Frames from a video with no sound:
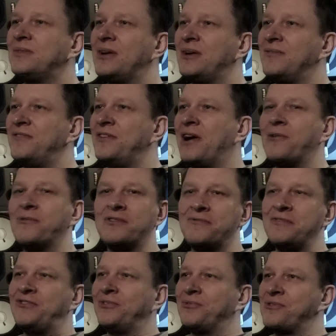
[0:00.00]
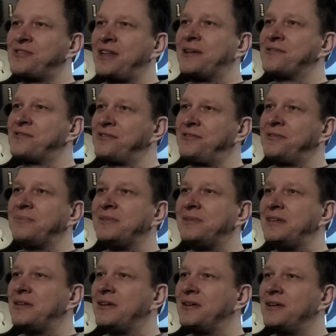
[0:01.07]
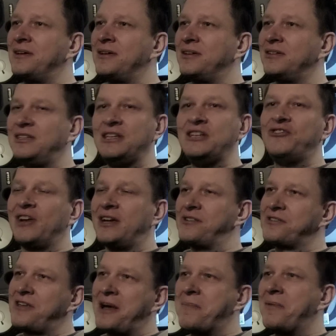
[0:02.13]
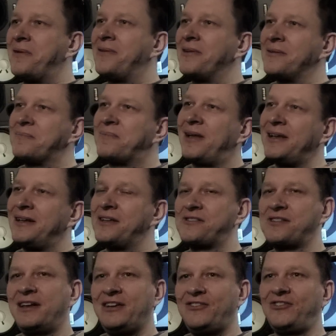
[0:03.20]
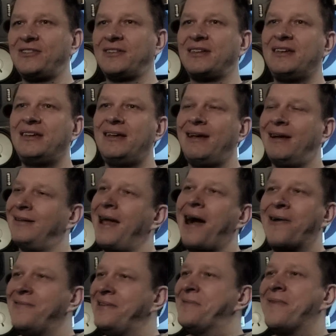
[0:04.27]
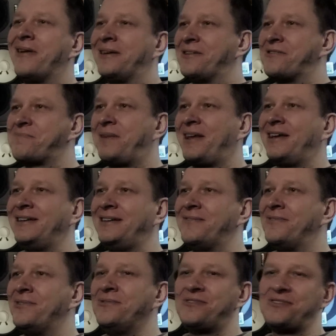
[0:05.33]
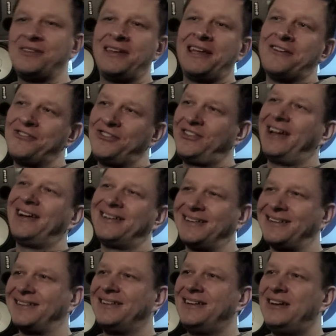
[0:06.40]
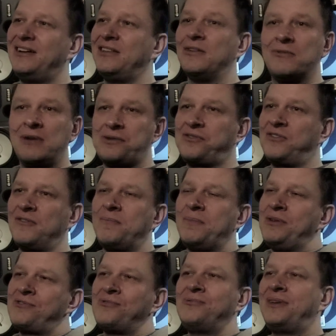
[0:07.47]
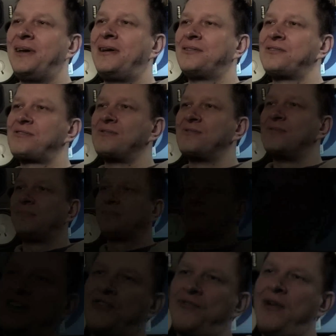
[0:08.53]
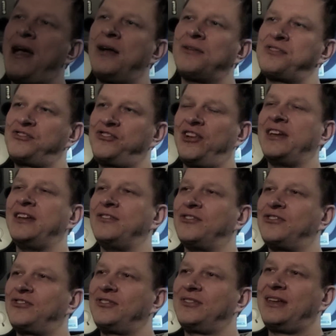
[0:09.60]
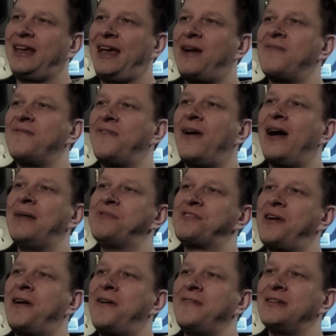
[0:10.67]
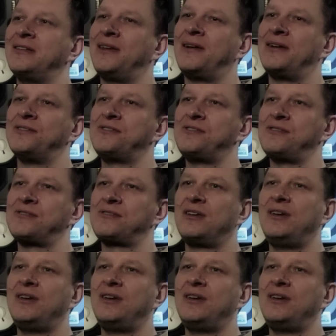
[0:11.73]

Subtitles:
of the old original sound system DJs come along and play their selection, and the only one that's playing any roots in there is Shaka. The rest of them, it's all dancehall. The crowds change how vibes are in the dances.